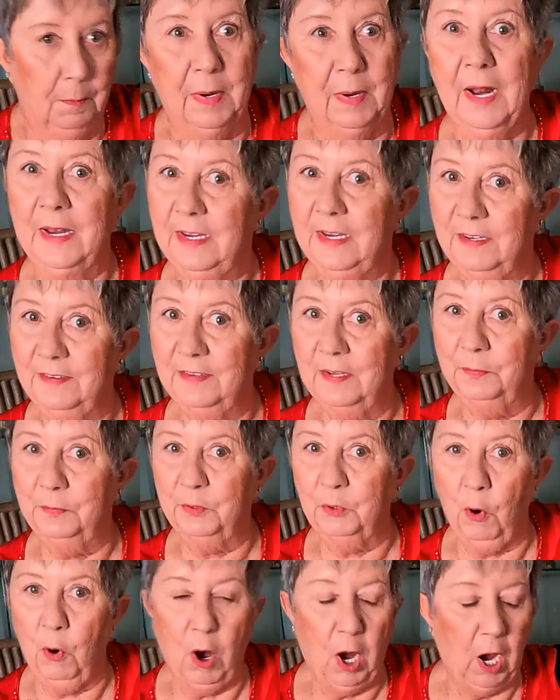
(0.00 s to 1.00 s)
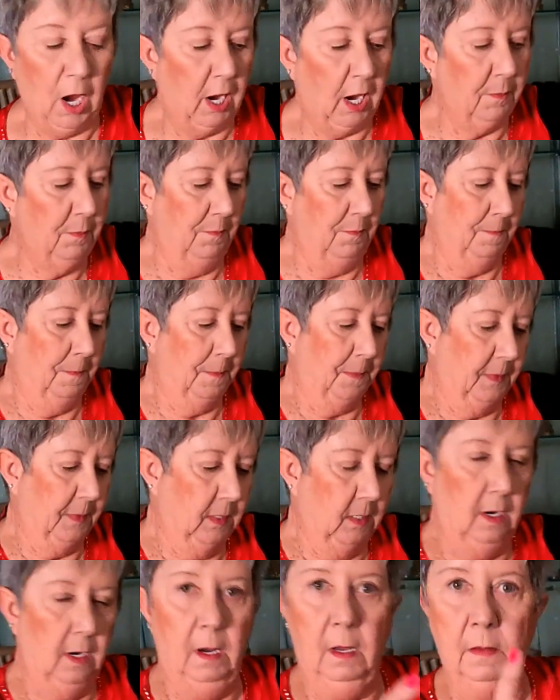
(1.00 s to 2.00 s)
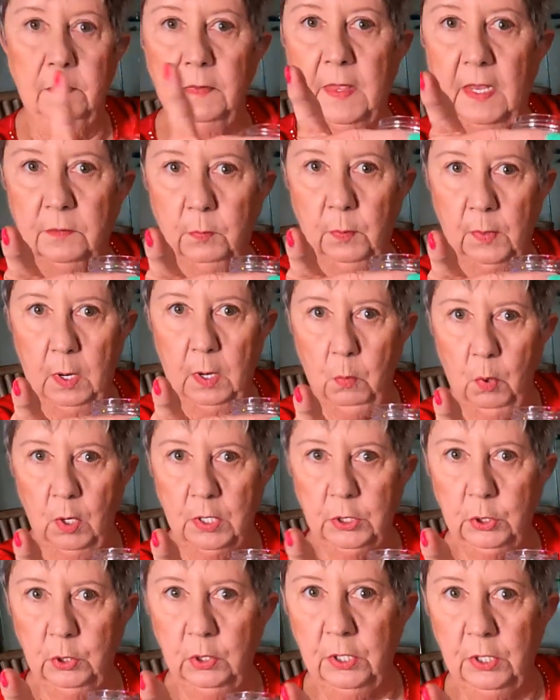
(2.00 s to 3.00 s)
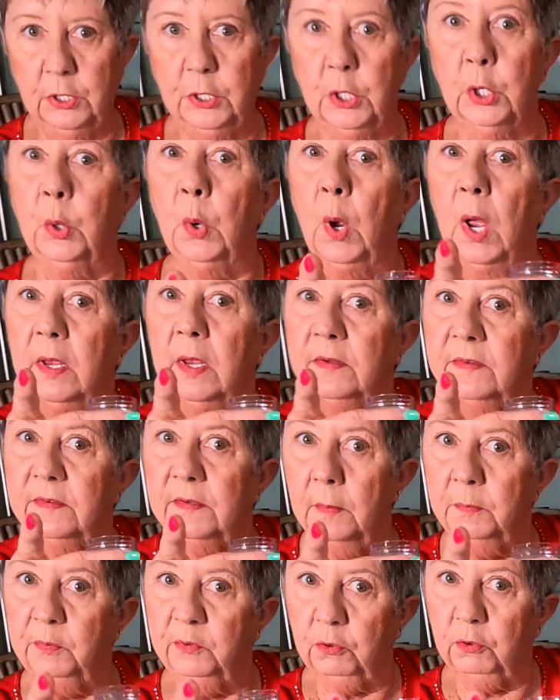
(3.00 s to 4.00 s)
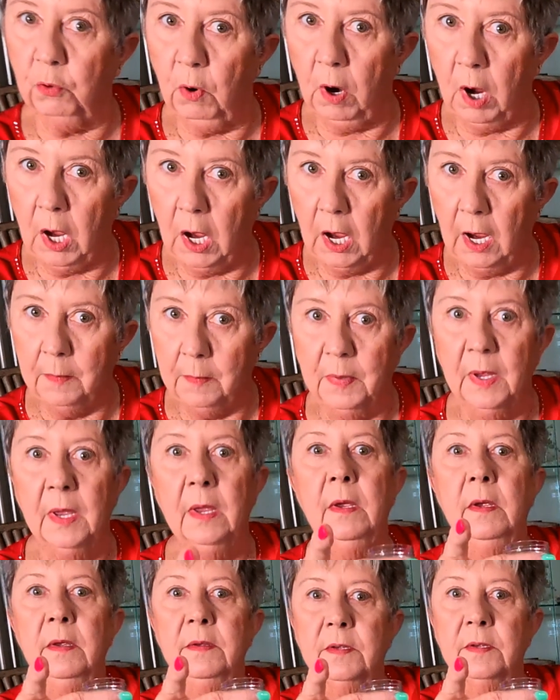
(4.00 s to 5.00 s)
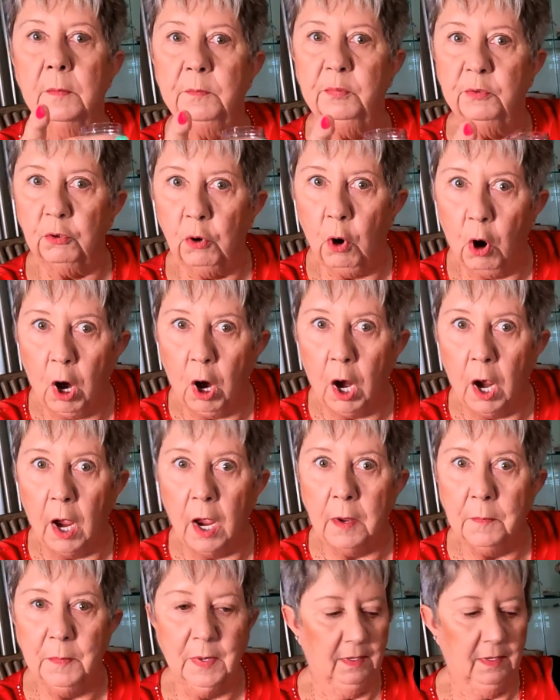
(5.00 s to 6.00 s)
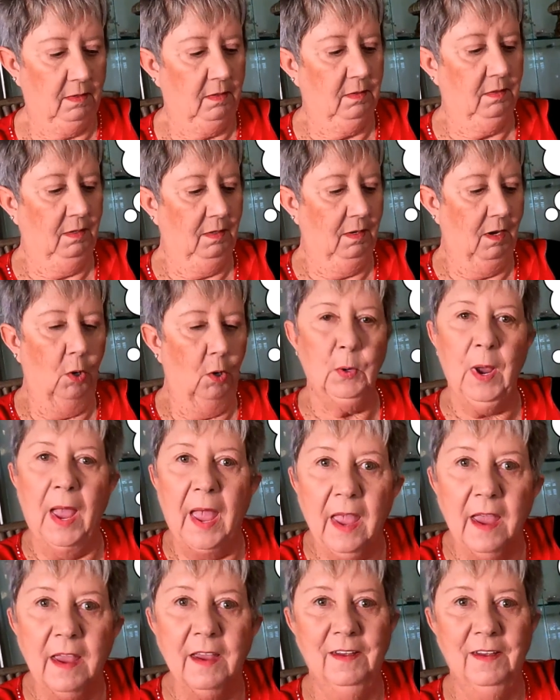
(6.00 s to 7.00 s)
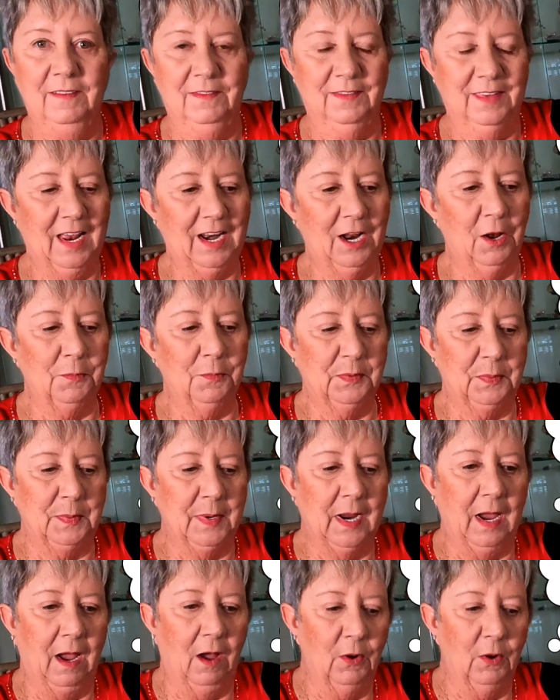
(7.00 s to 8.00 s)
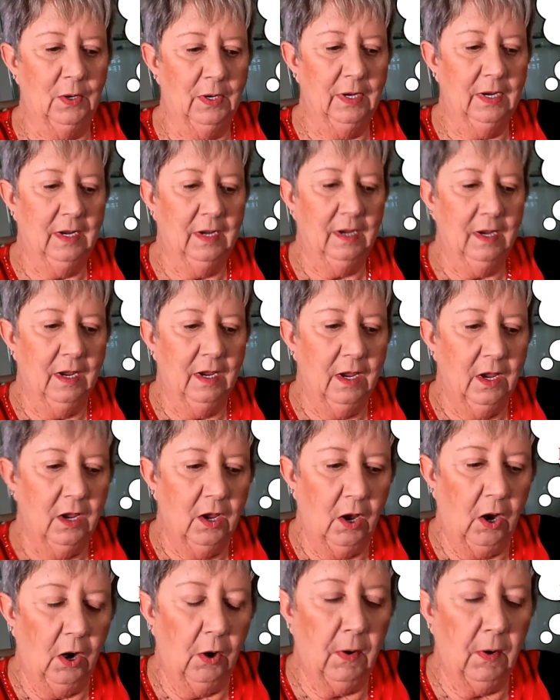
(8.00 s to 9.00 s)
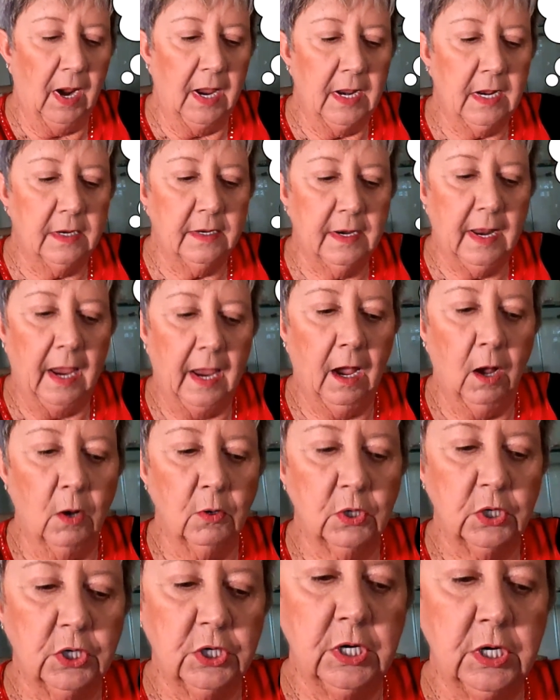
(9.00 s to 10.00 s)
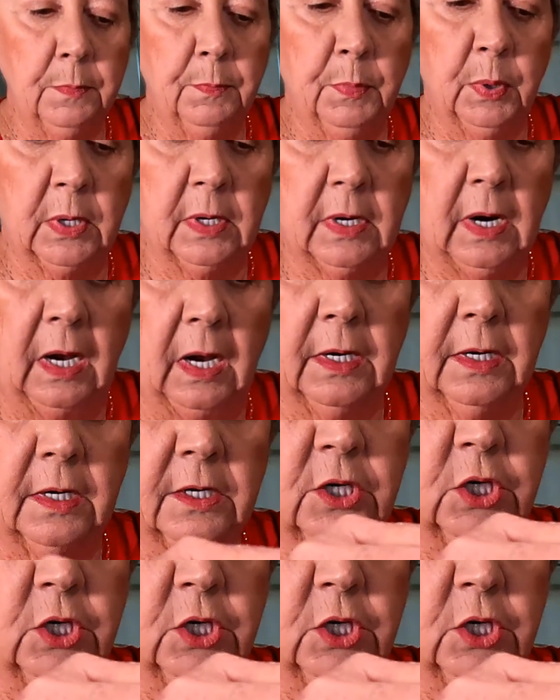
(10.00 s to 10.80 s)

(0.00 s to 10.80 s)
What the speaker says: but I did subscribe. That's what I want you to do. Subscribe, subscribe, okay? That helps me out. All right, now she put a